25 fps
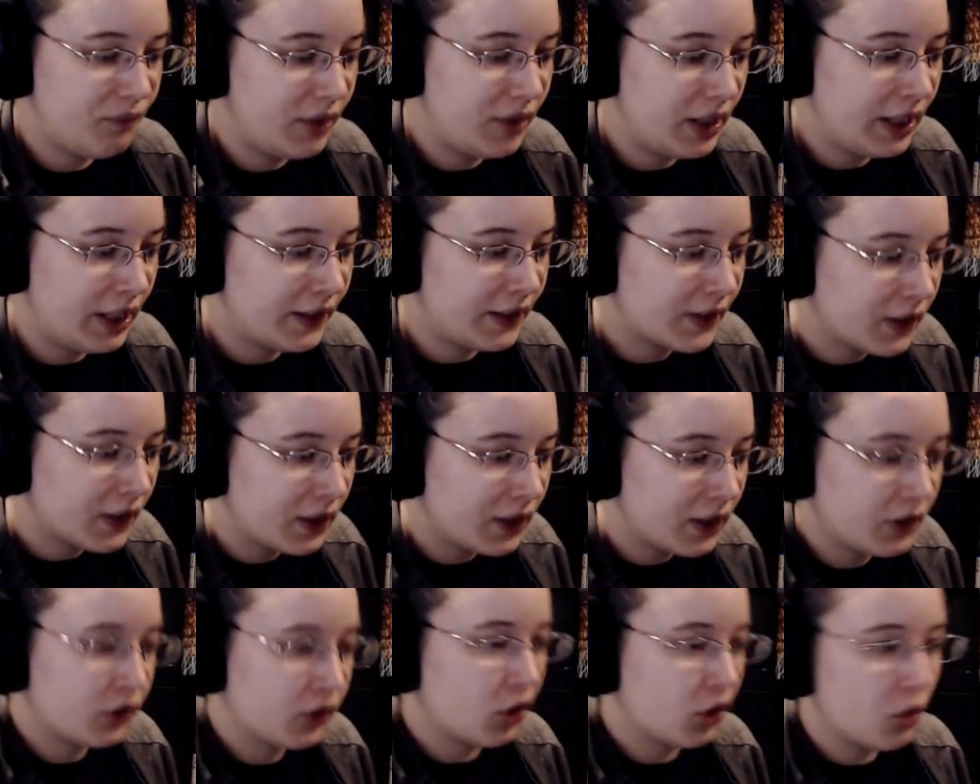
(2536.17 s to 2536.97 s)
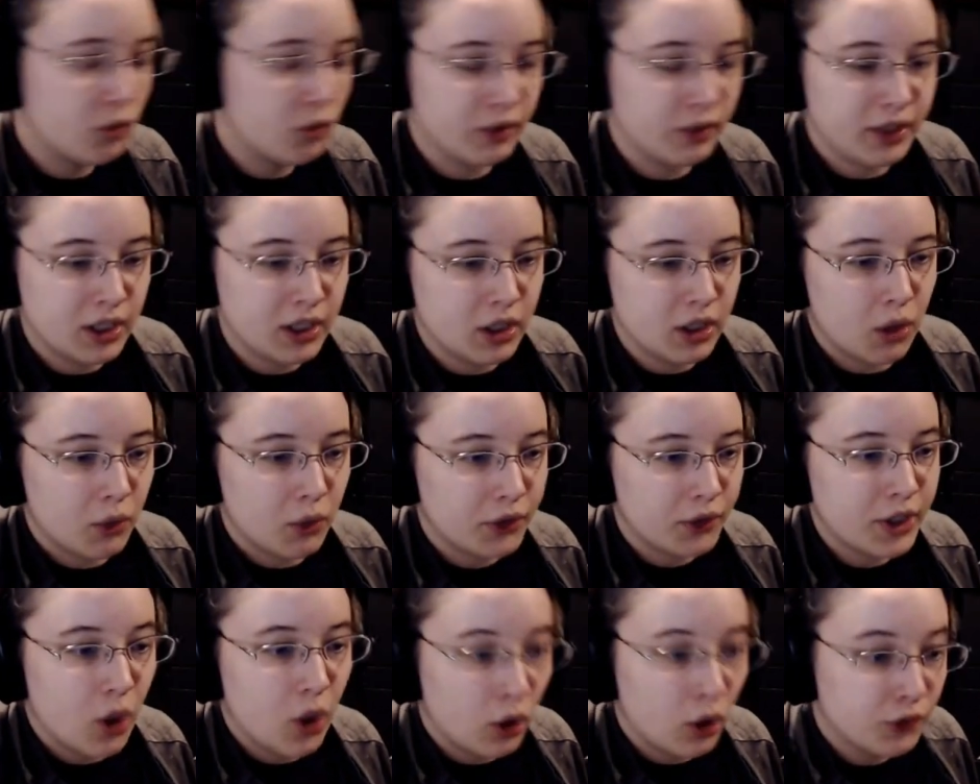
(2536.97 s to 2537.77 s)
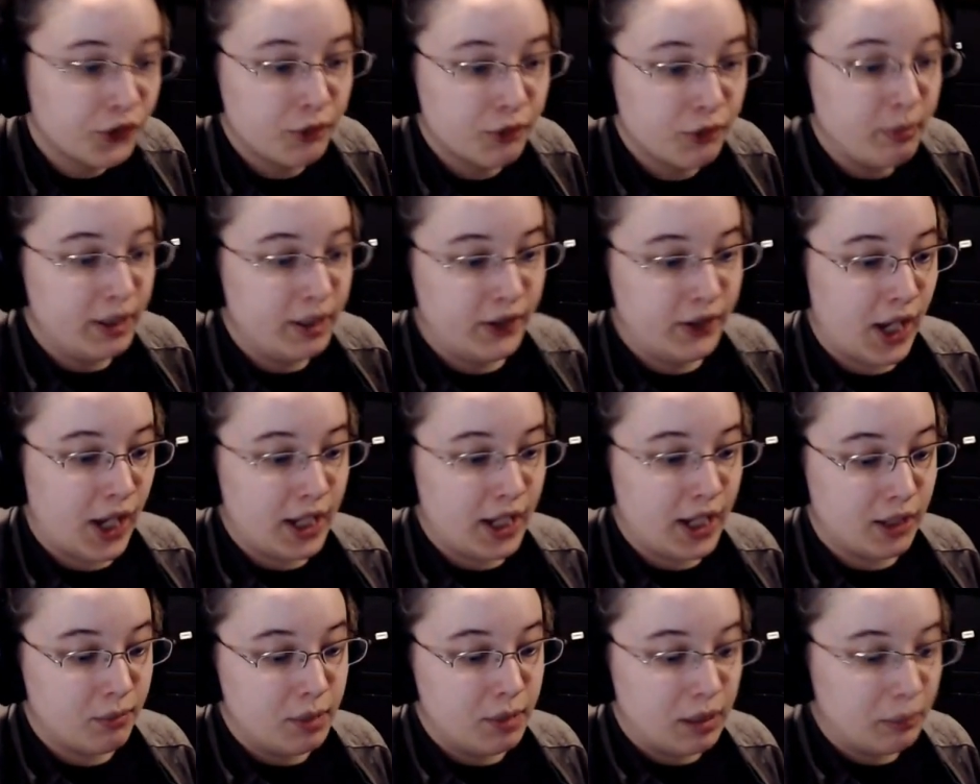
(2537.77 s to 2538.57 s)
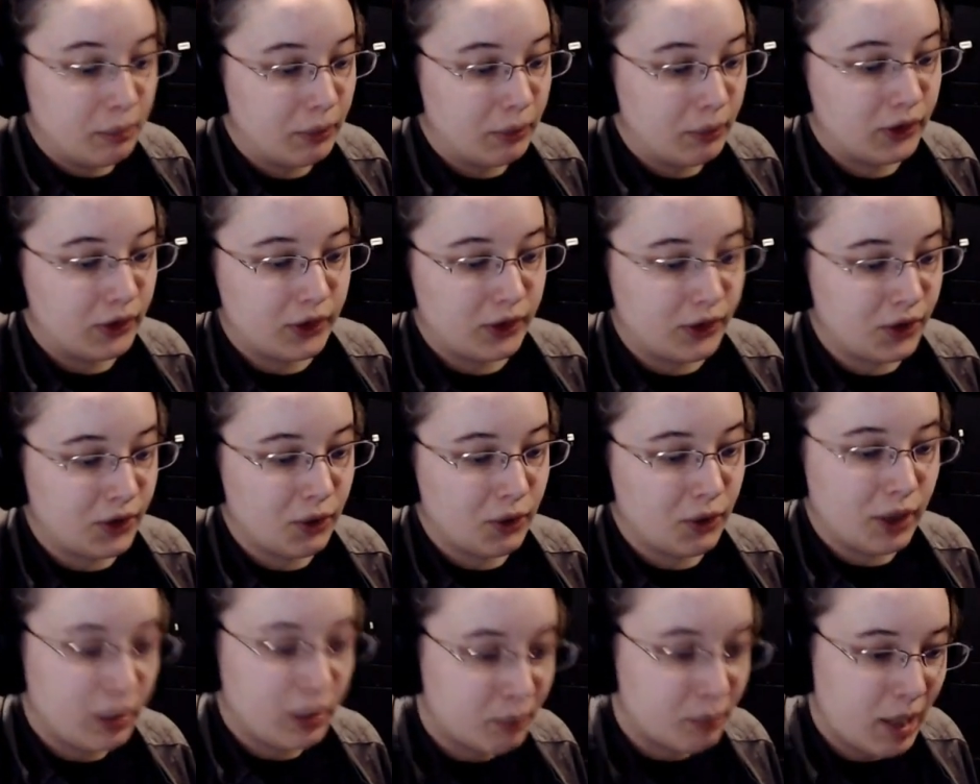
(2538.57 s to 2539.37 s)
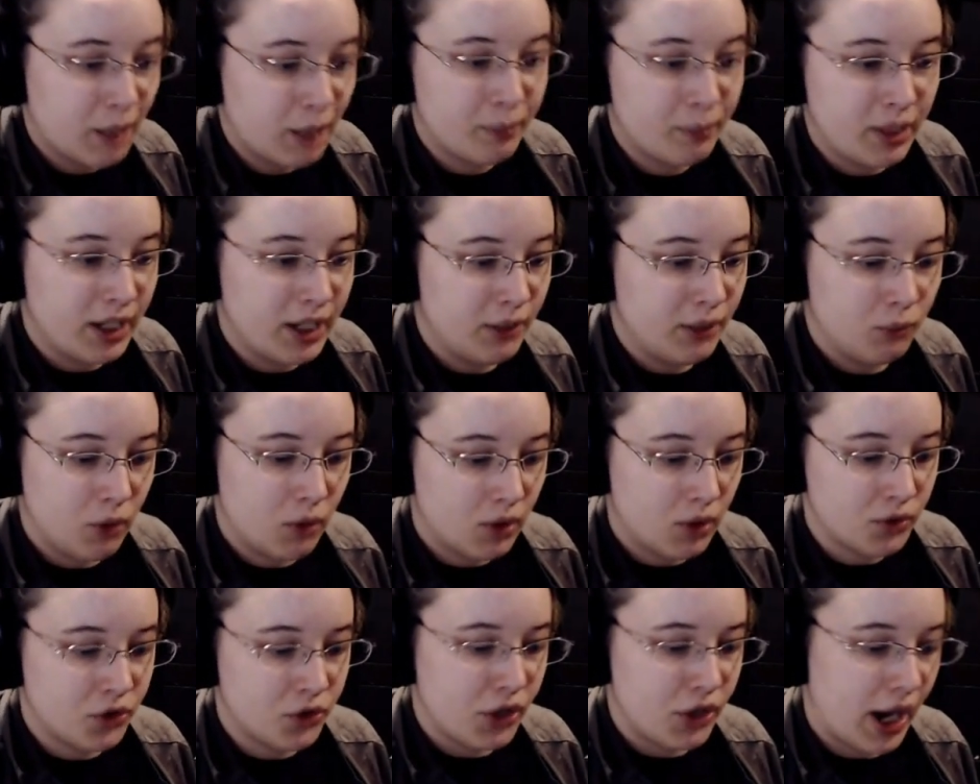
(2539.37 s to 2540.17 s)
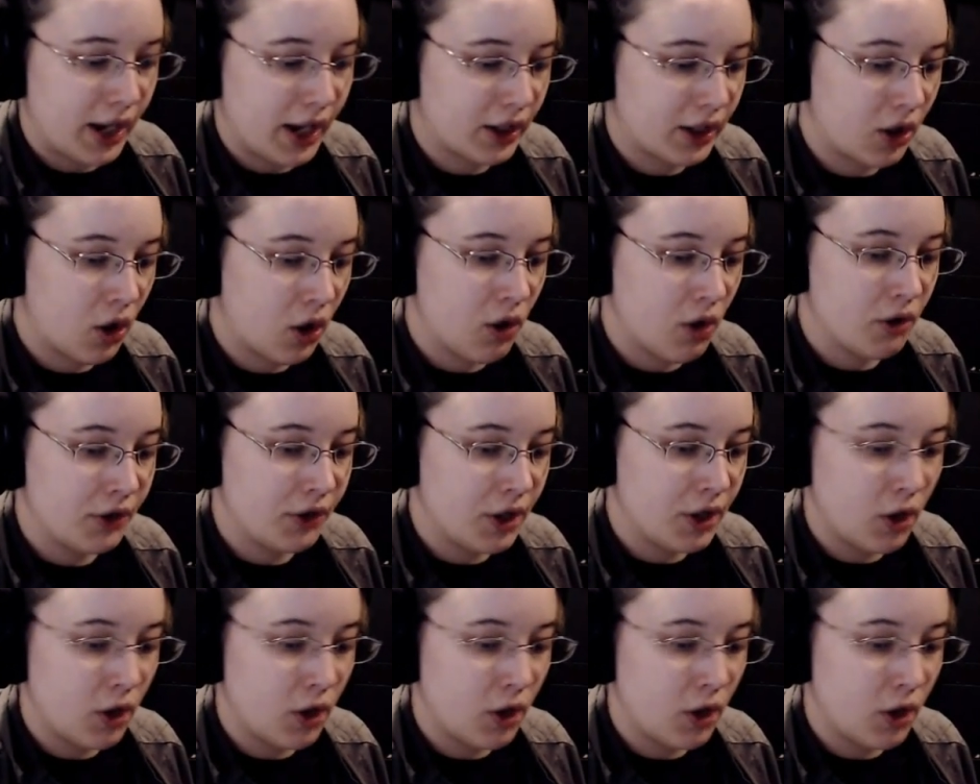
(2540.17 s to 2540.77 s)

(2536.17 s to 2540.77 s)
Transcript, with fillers: It's so, you know, the ultimate dank memes. So, like, Pepe and BoJack are the